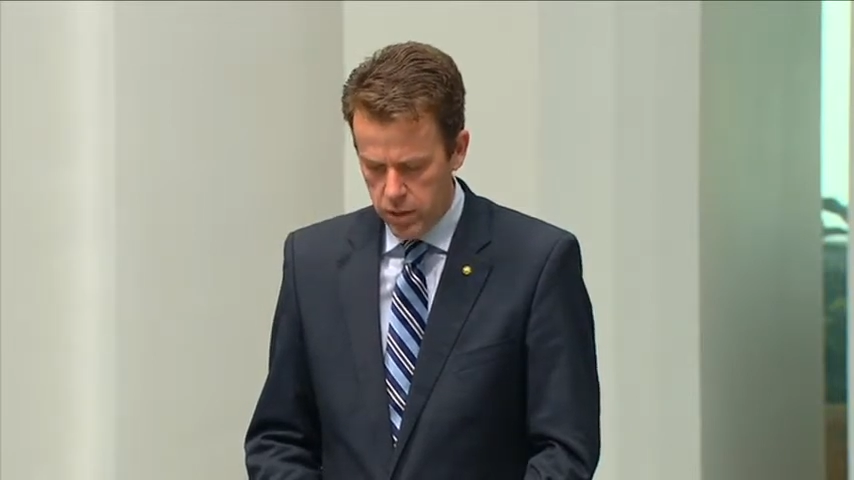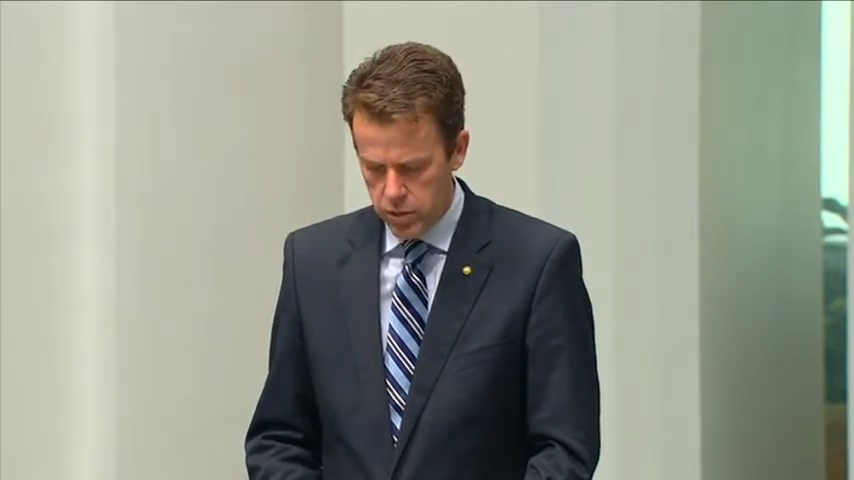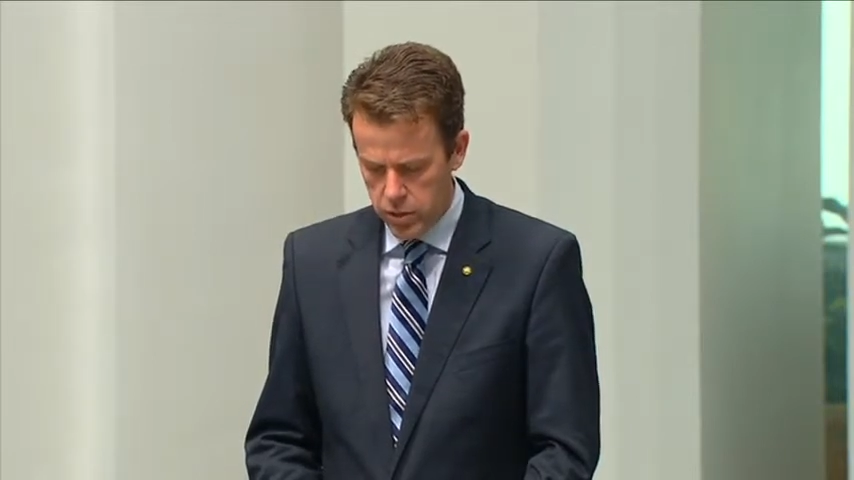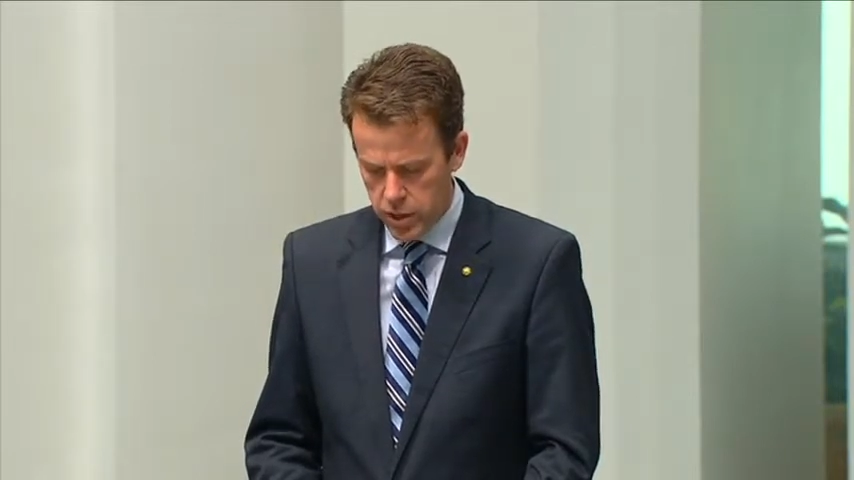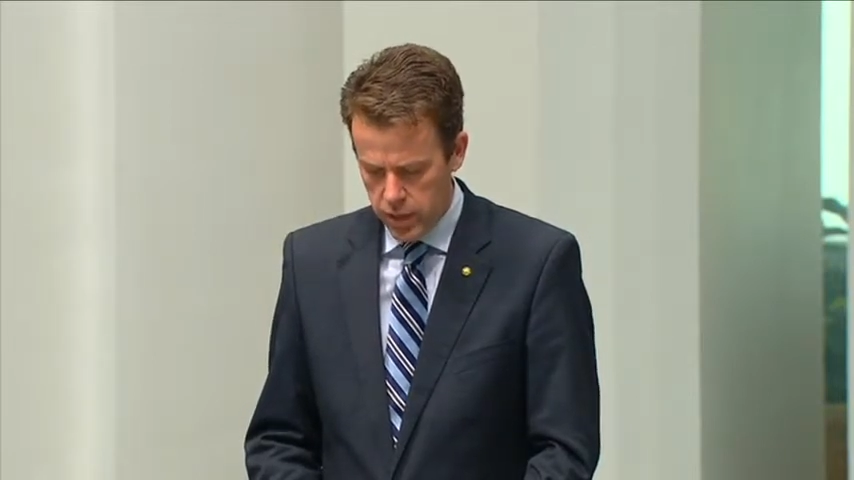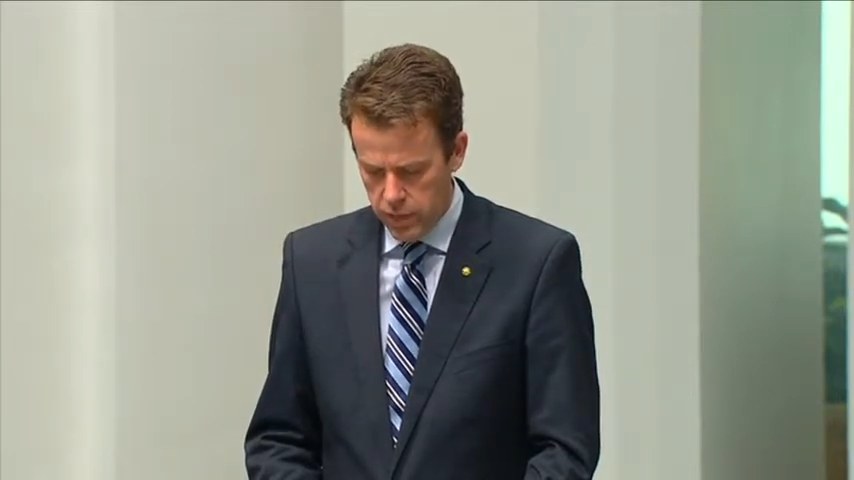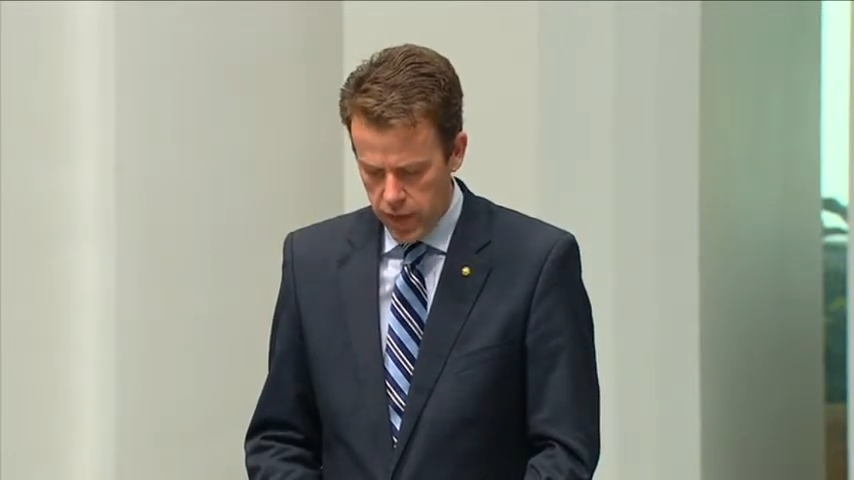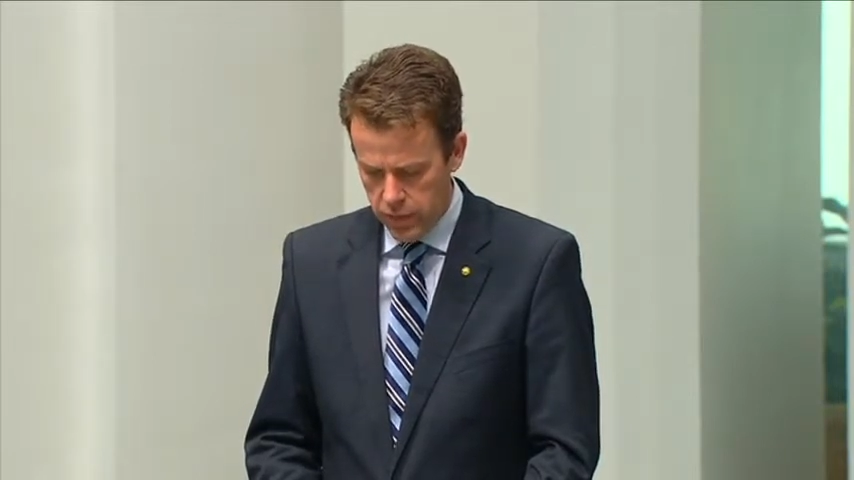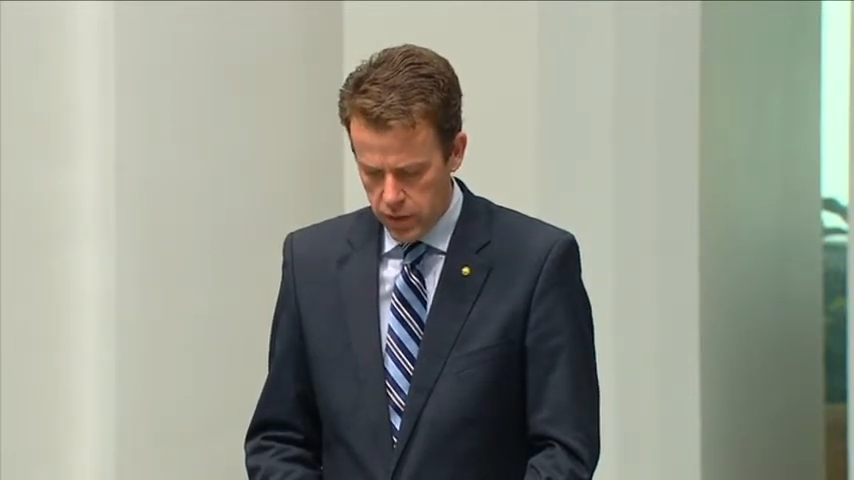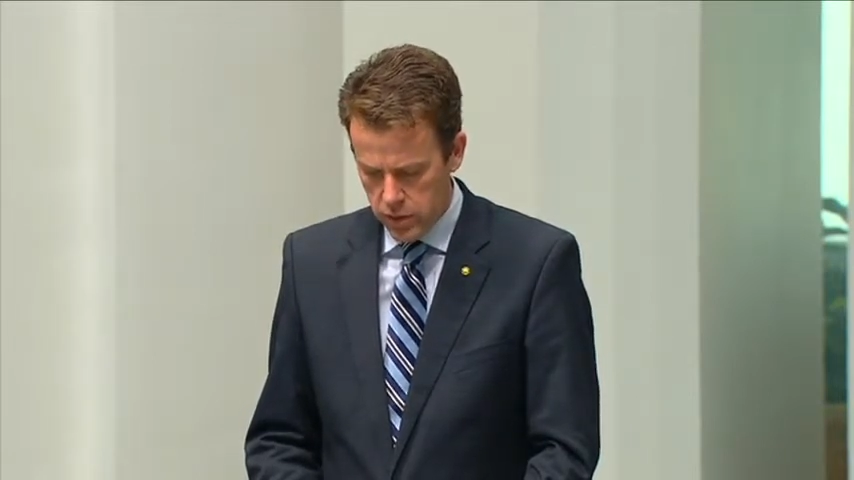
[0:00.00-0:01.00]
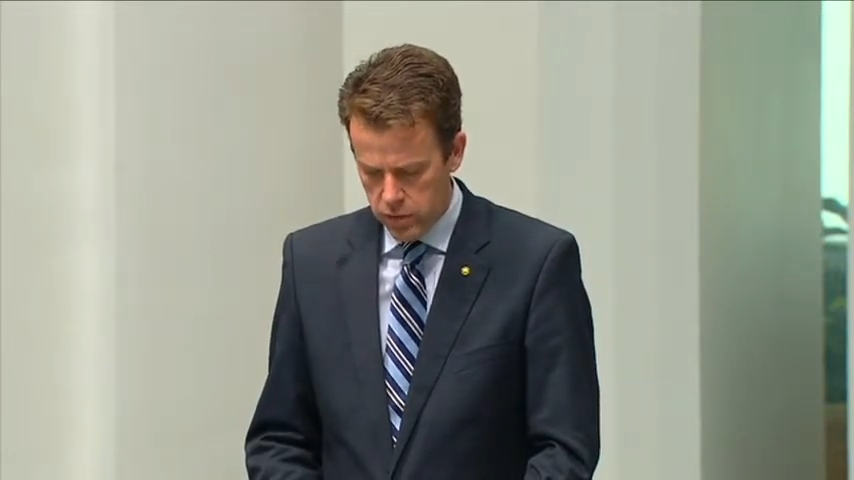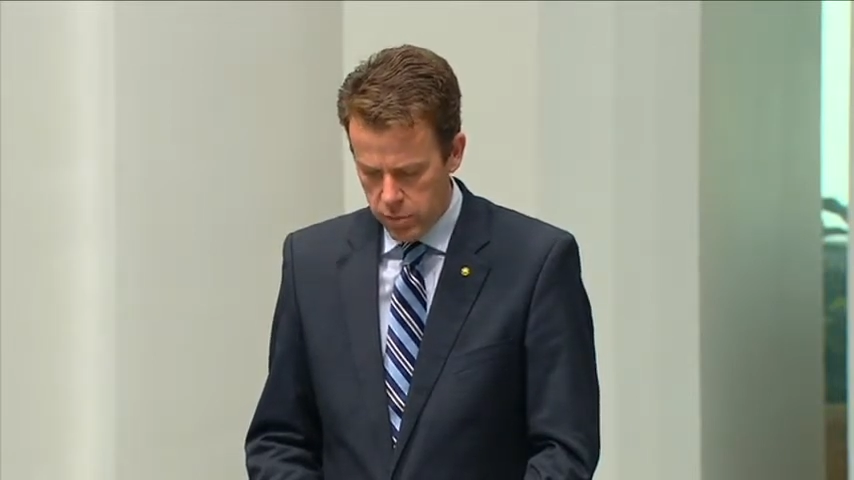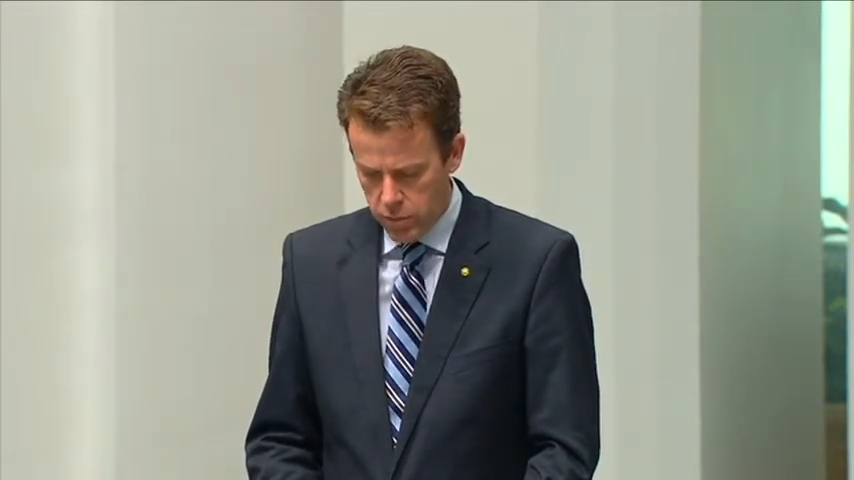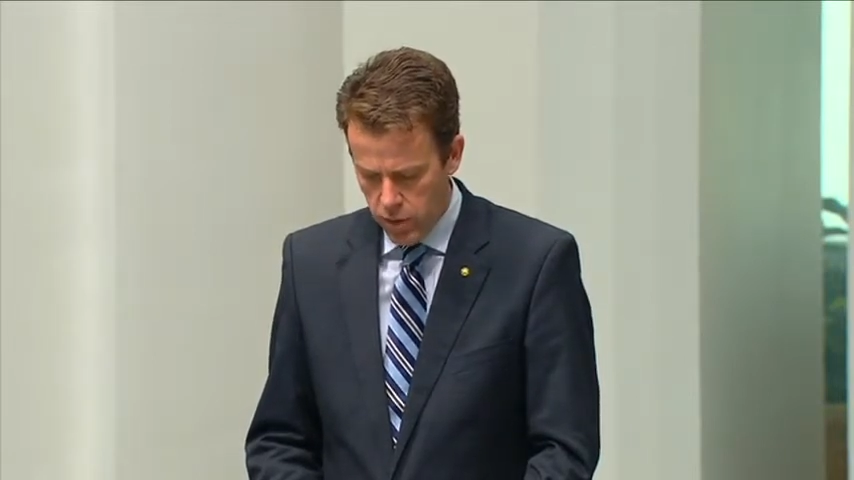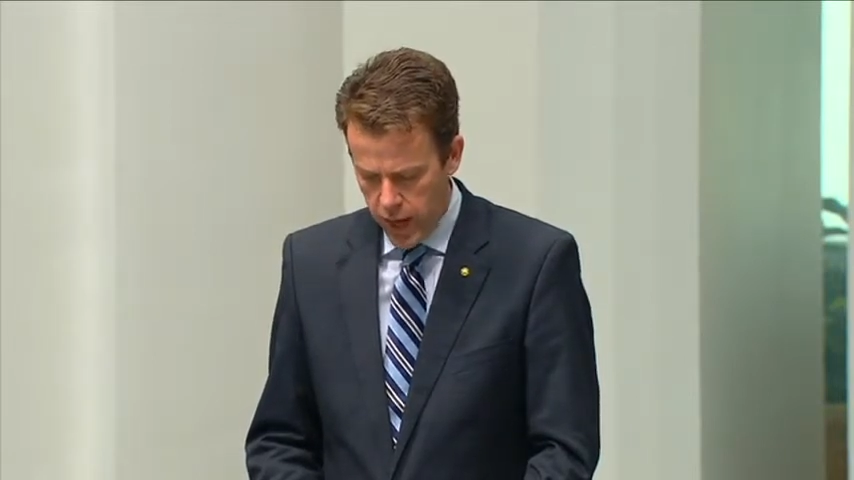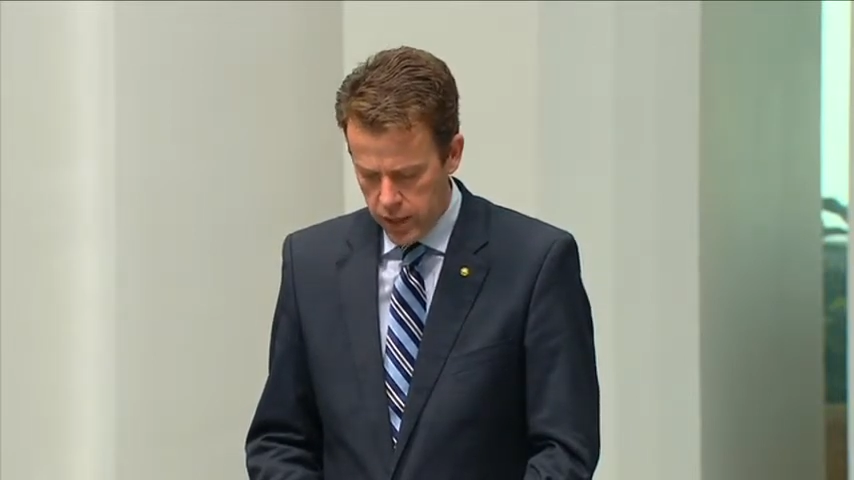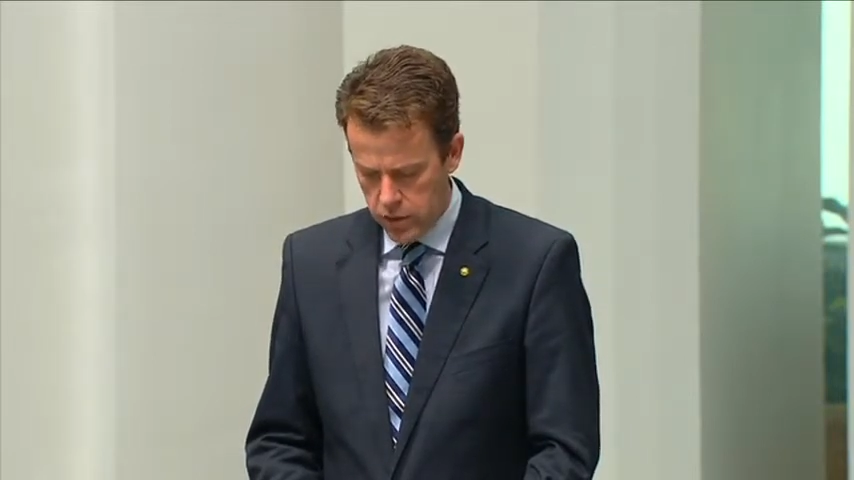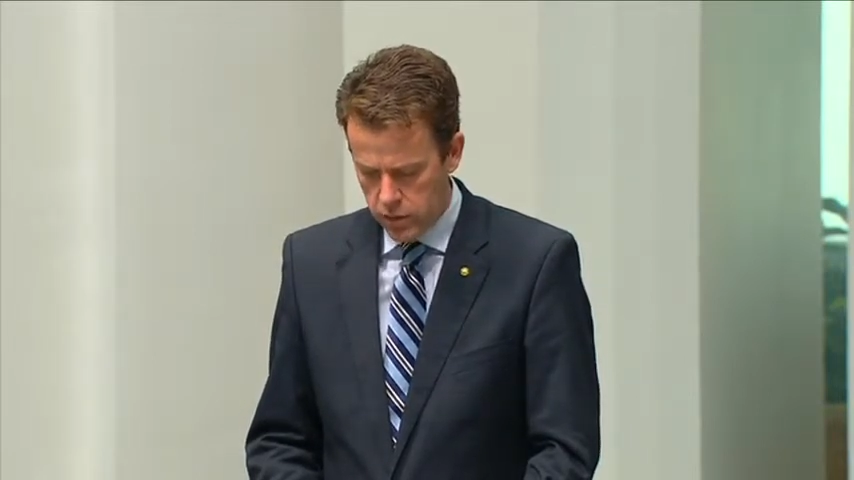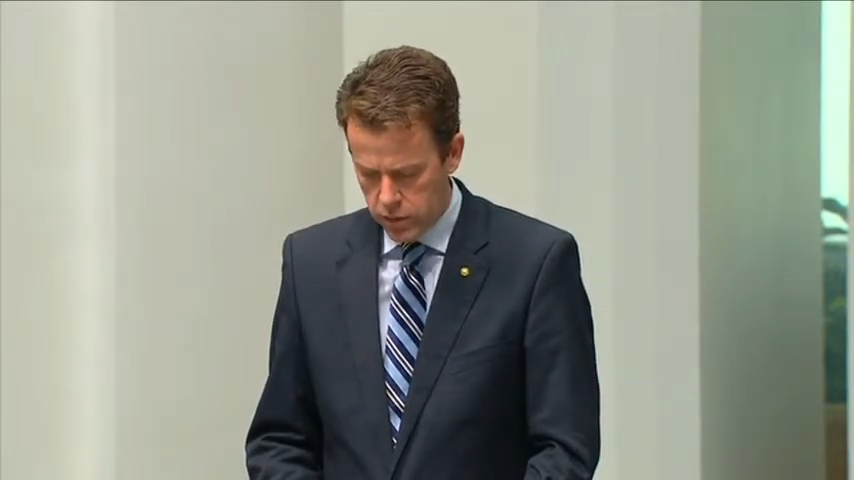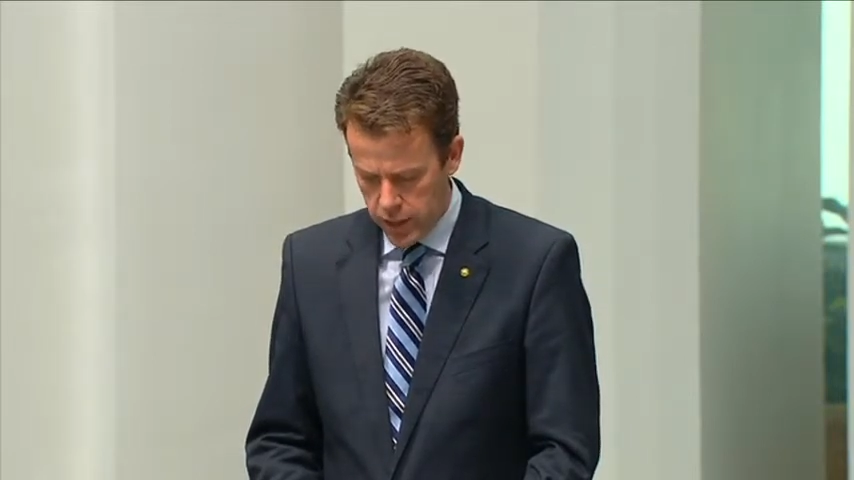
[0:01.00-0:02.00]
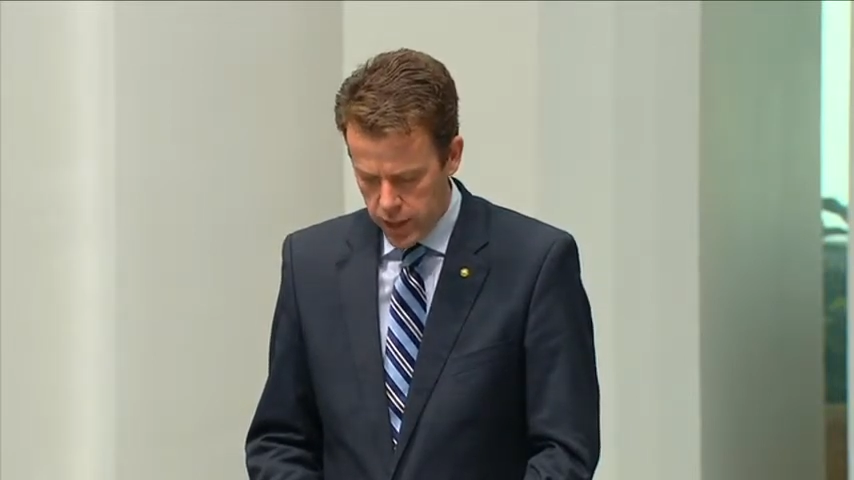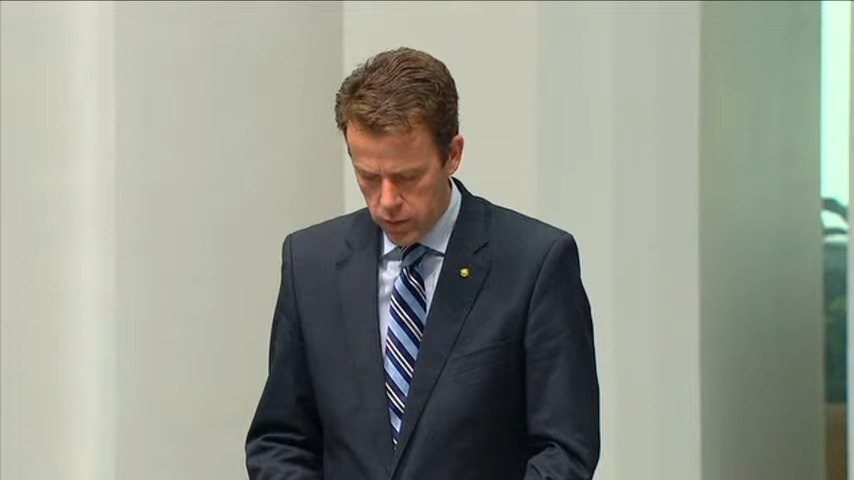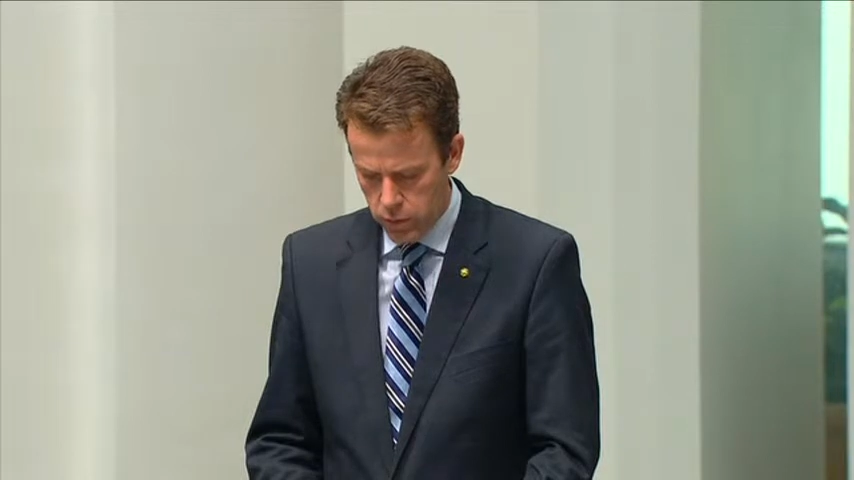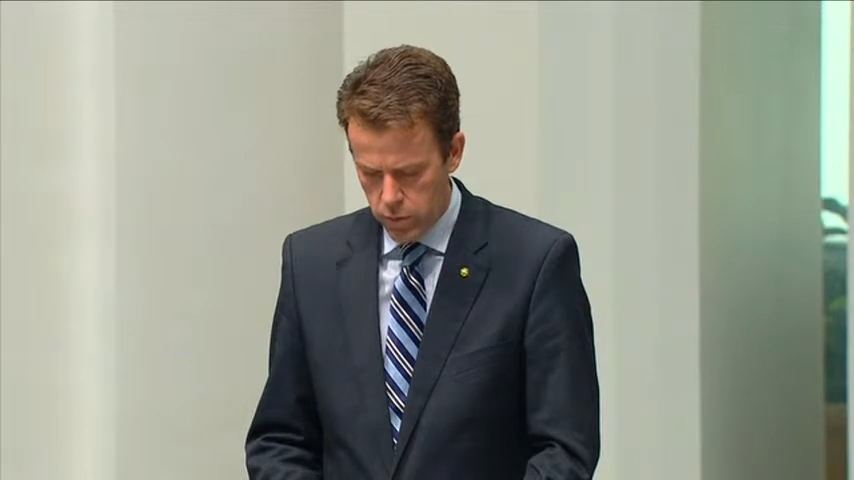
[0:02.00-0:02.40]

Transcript: received evidence from a range of legal,